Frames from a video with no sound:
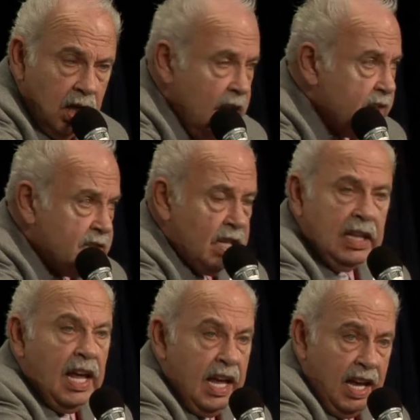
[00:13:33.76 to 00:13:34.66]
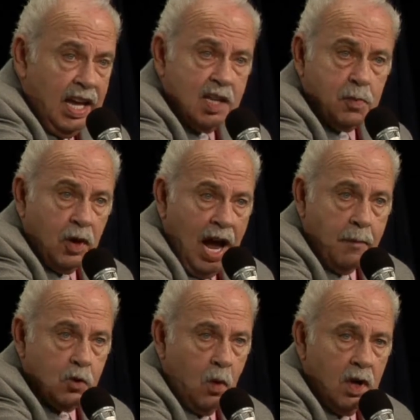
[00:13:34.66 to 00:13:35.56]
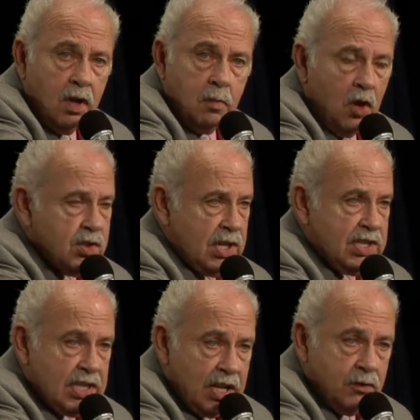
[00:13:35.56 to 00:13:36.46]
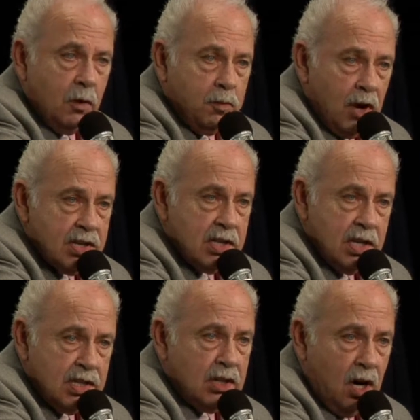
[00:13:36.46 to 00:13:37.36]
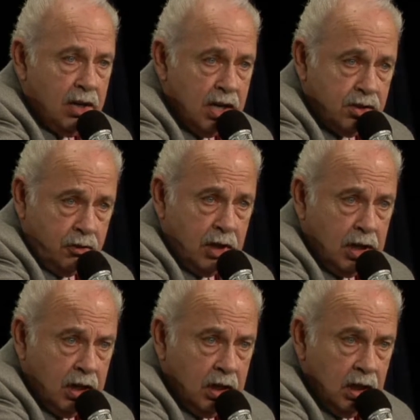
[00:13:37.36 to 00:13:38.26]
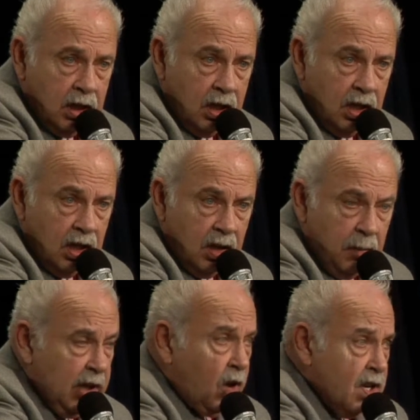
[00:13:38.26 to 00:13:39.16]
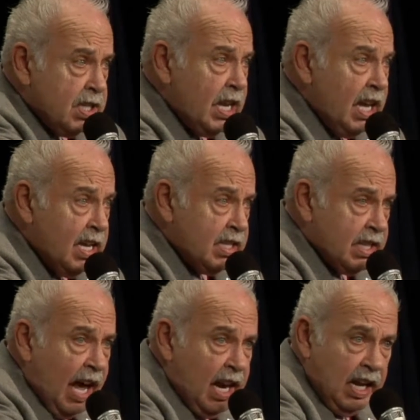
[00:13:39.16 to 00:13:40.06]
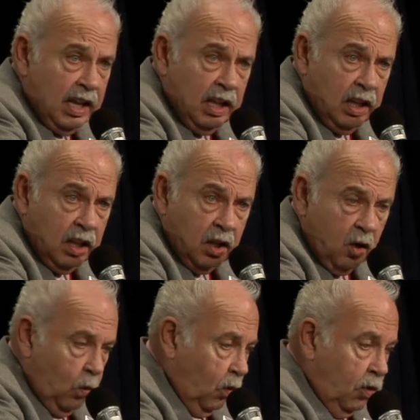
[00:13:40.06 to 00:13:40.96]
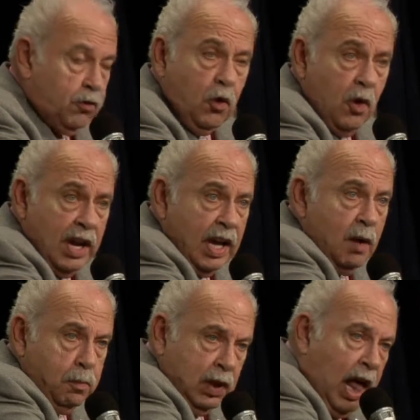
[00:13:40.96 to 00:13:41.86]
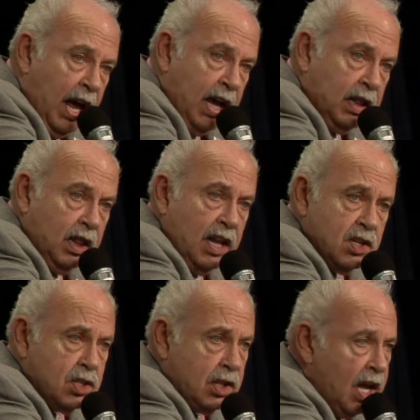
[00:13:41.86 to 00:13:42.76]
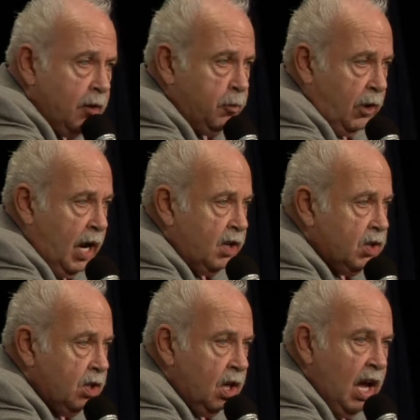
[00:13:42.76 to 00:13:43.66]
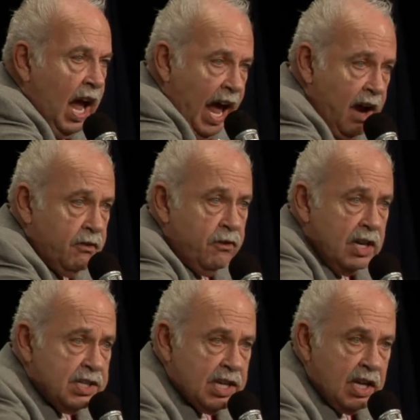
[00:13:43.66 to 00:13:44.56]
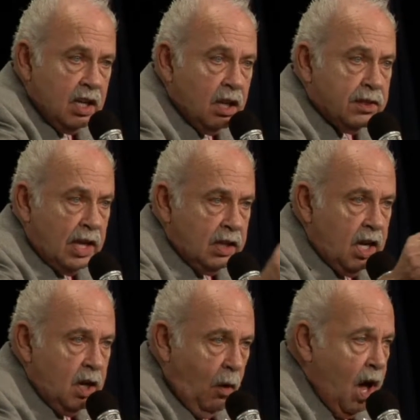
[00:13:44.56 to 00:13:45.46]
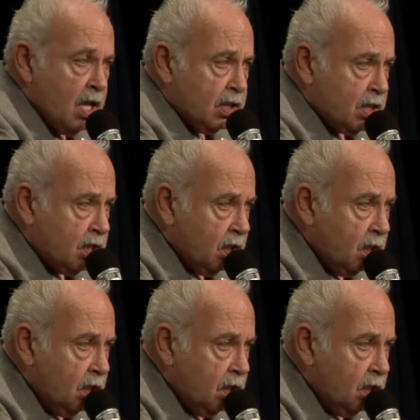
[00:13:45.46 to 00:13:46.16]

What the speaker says: is that he is perhaps one of the most successful presidents in our history, because he is getting, through a compliant legislative branch, every single thing that he wants.